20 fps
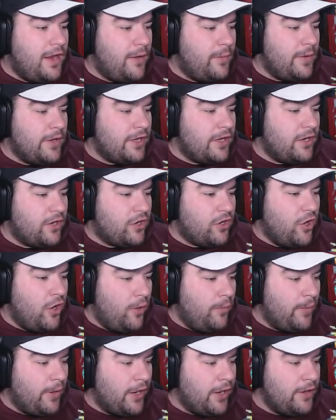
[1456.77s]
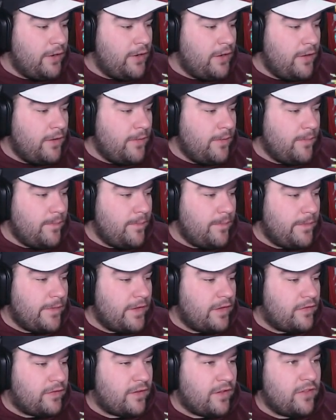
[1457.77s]
we're going to combo
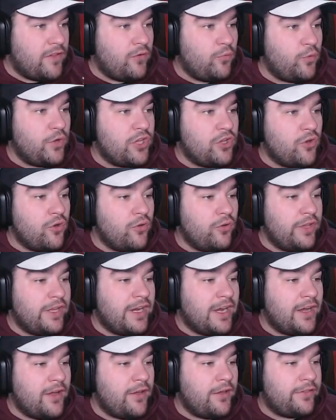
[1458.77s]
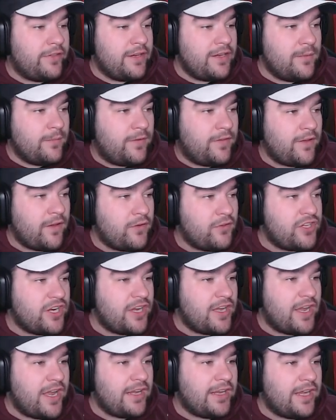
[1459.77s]
so that we call in our Earth Kingdom
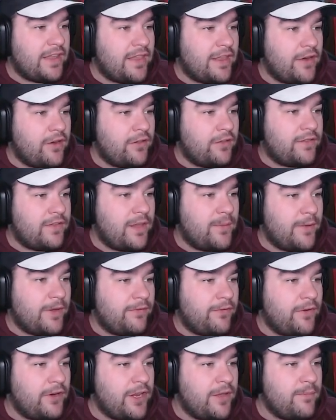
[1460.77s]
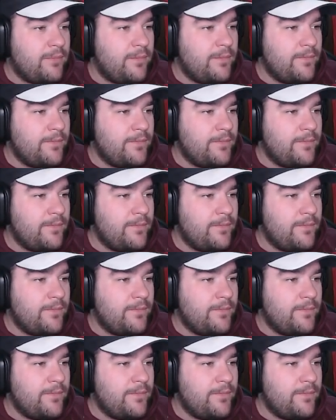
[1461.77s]
Soldier and get that Earth debuff on him.